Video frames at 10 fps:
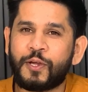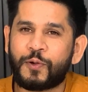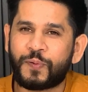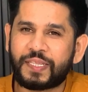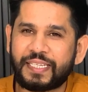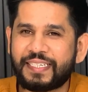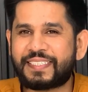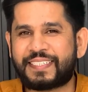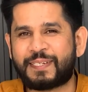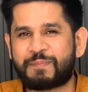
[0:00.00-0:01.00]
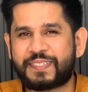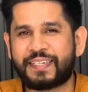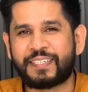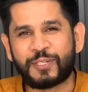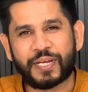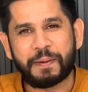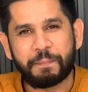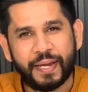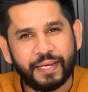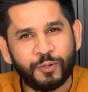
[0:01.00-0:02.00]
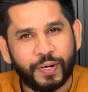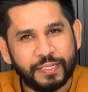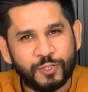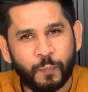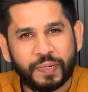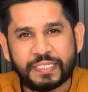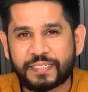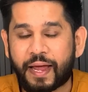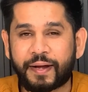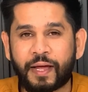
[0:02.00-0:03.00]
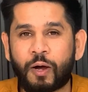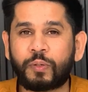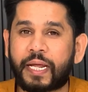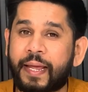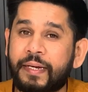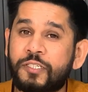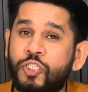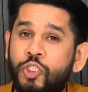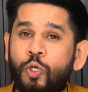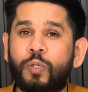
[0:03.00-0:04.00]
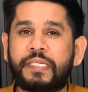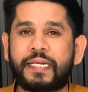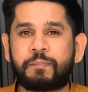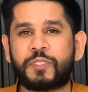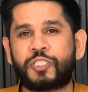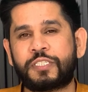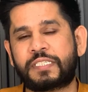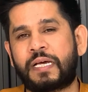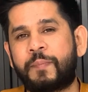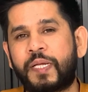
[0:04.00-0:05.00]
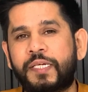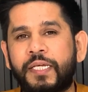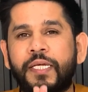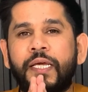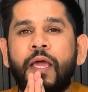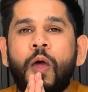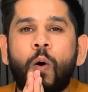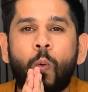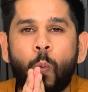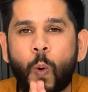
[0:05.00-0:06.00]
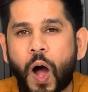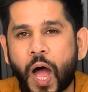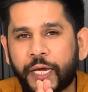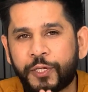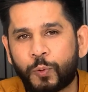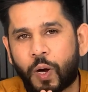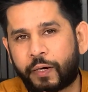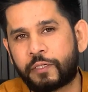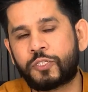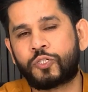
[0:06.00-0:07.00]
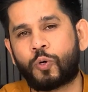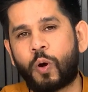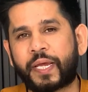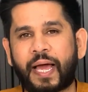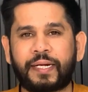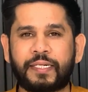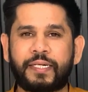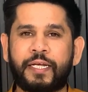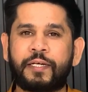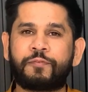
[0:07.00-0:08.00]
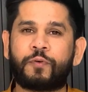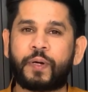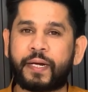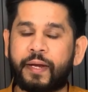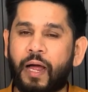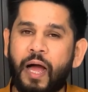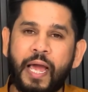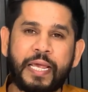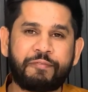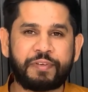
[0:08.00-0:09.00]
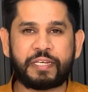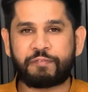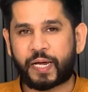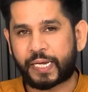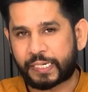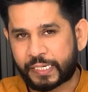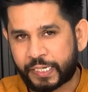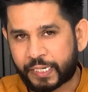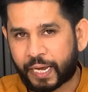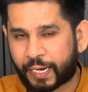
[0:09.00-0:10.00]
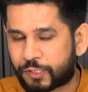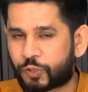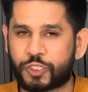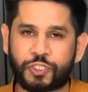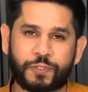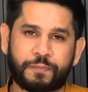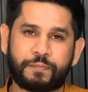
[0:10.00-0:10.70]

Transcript: With these tips, you can make your SOP stand out and show the admissions committee why you are a strong candidate for an IVY League education.